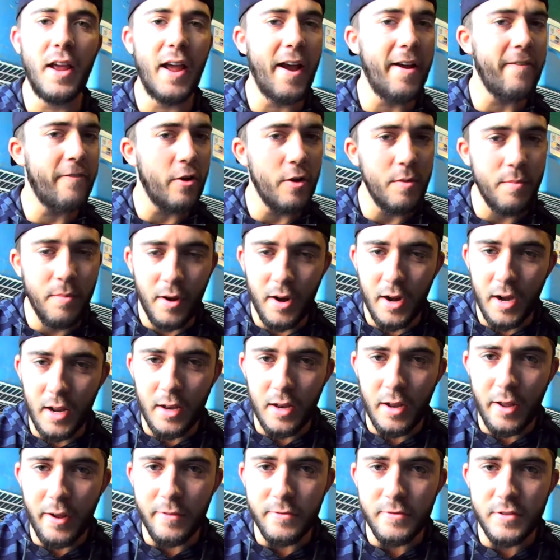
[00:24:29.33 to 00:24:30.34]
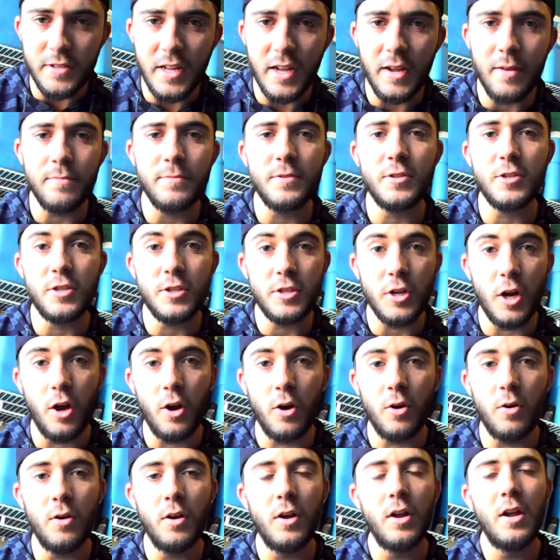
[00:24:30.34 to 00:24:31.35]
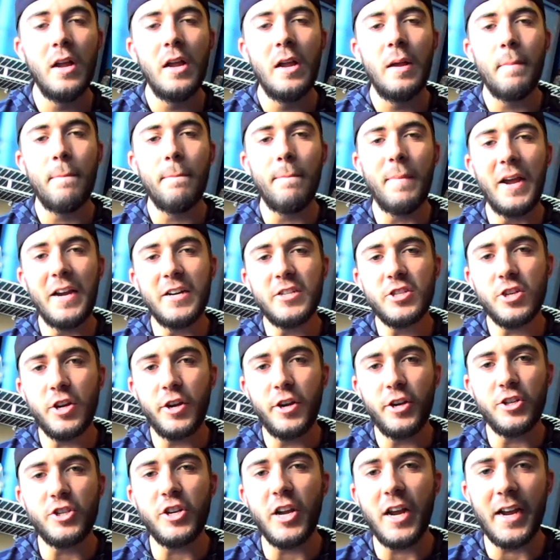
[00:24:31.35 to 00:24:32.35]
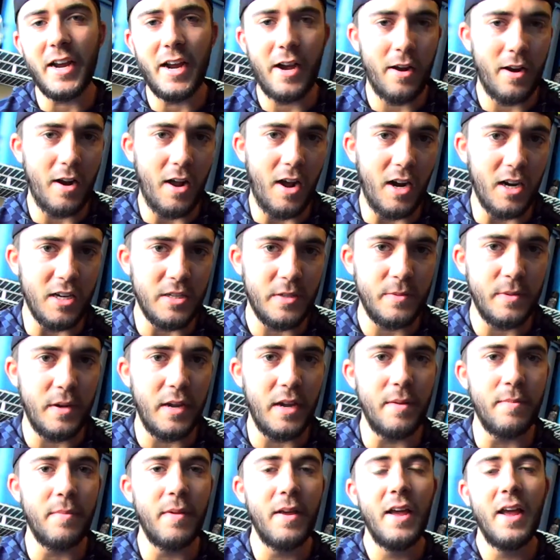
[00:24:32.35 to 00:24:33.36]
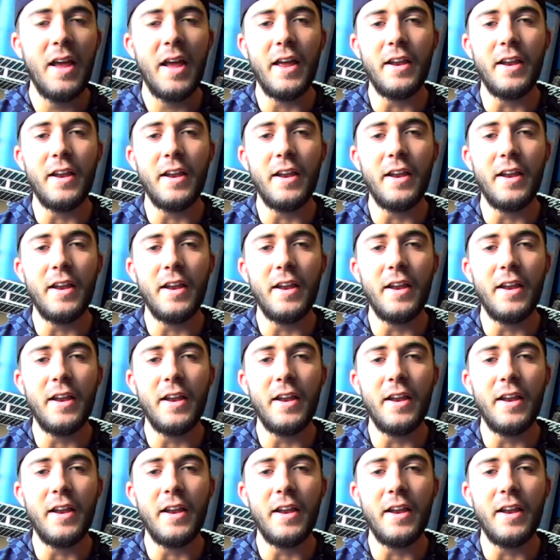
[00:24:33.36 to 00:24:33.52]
Everybody loves them. So make sure you check out Auxbeam,